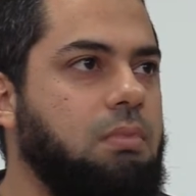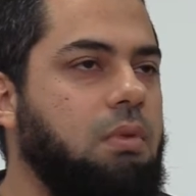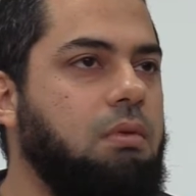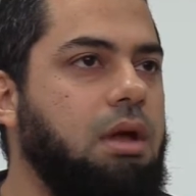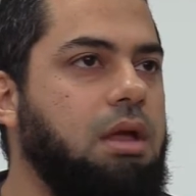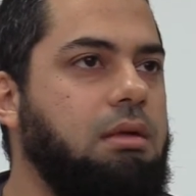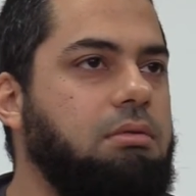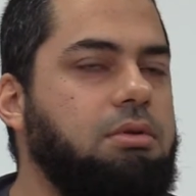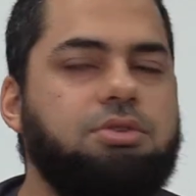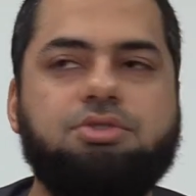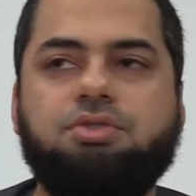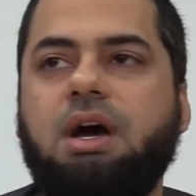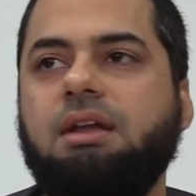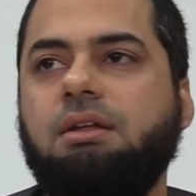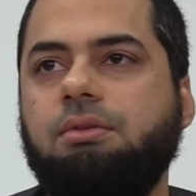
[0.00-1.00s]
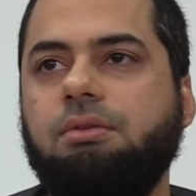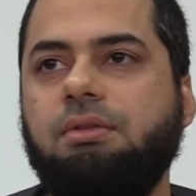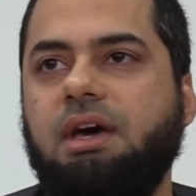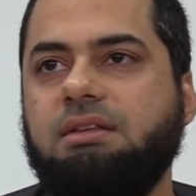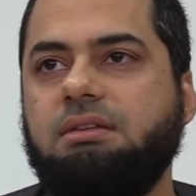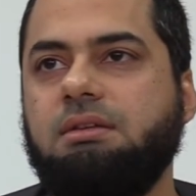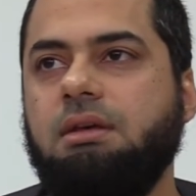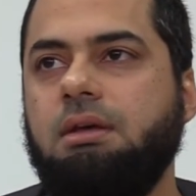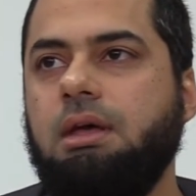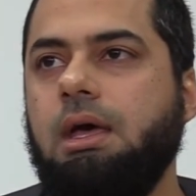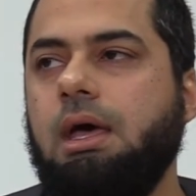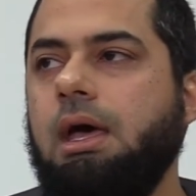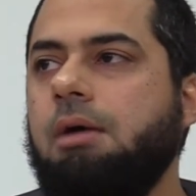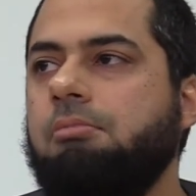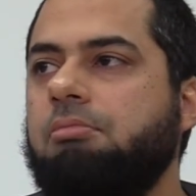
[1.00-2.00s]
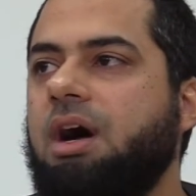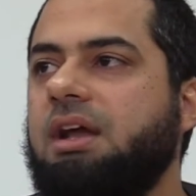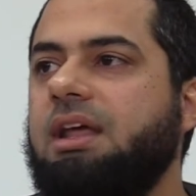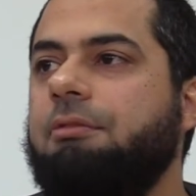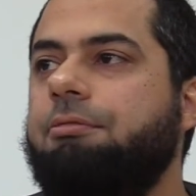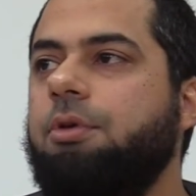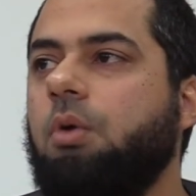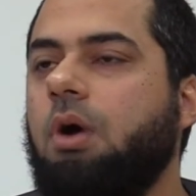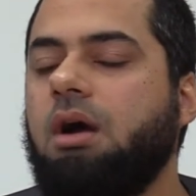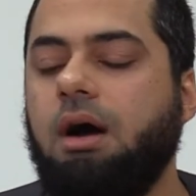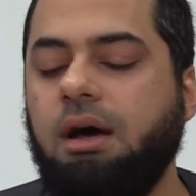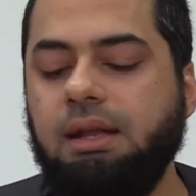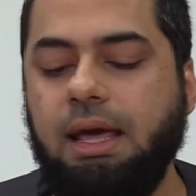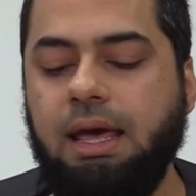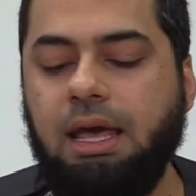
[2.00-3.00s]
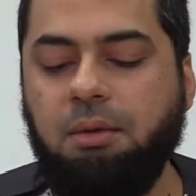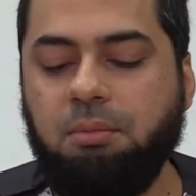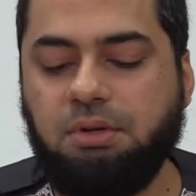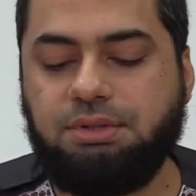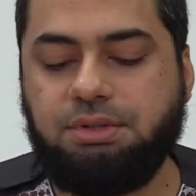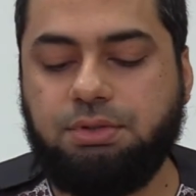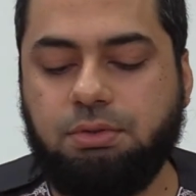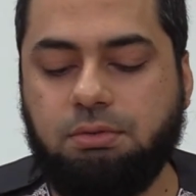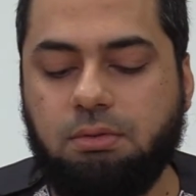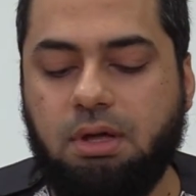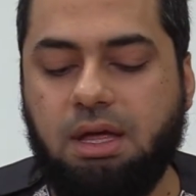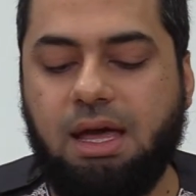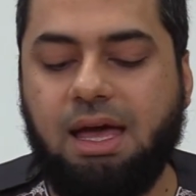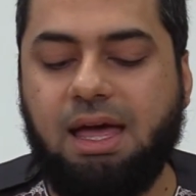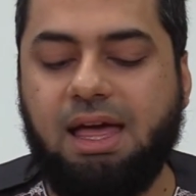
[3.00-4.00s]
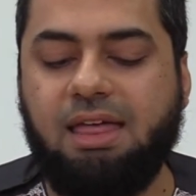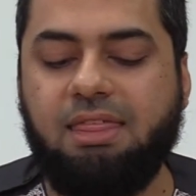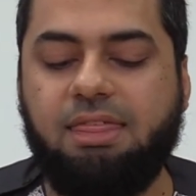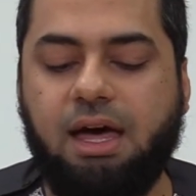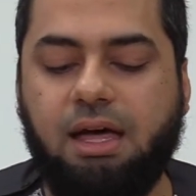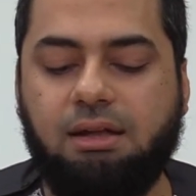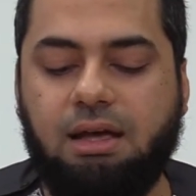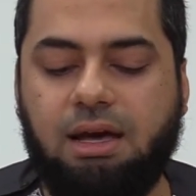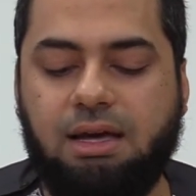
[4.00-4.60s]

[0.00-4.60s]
Right? You should try to do that. But if you are unable to, then